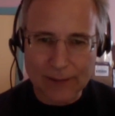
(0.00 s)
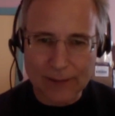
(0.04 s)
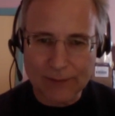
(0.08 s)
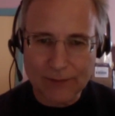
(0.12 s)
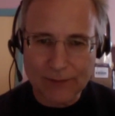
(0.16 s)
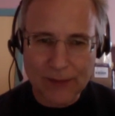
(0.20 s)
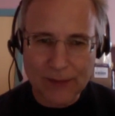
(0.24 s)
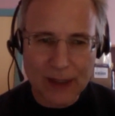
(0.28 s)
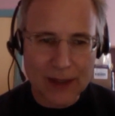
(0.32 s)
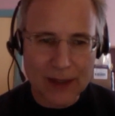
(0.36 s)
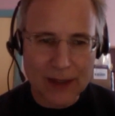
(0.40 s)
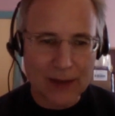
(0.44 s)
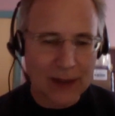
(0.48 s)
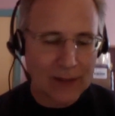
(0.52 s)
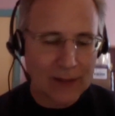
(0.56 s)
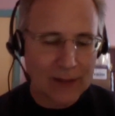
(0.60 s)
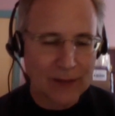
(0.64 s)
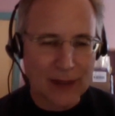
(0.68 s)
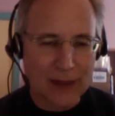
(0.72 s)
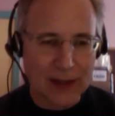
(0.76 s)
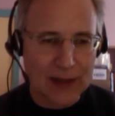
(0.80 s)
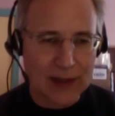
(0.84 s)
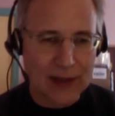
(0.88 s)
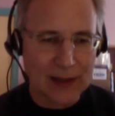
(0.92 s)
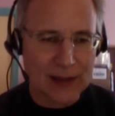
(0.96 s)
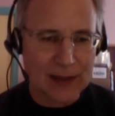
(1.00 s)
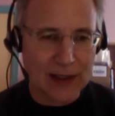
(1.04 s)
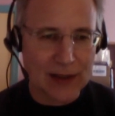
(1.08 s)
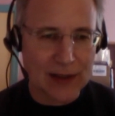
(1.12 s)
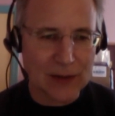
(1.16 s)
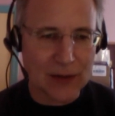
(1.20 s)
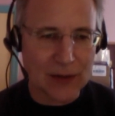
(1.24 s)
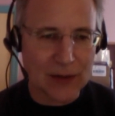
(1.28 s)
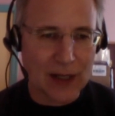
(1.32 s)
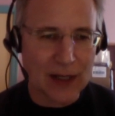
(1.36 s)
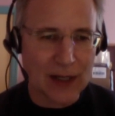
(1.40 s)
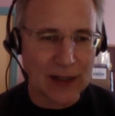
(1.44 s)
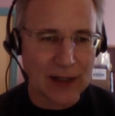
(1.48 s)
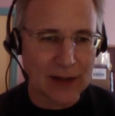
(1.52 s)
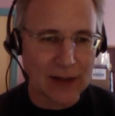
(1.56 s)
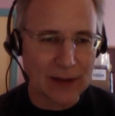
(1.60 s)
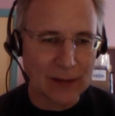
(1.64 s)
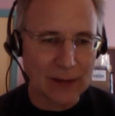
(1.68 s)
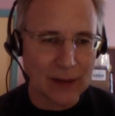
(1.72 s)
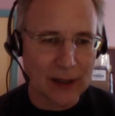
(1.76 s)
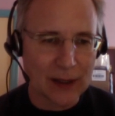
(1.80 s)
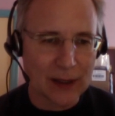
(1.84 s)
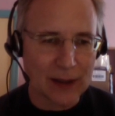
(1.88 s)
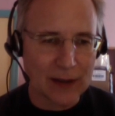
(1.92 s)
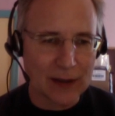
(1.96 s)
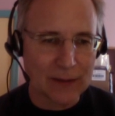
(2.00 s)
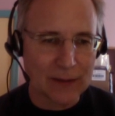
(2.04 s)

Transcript: Anyway, that's what I know about it.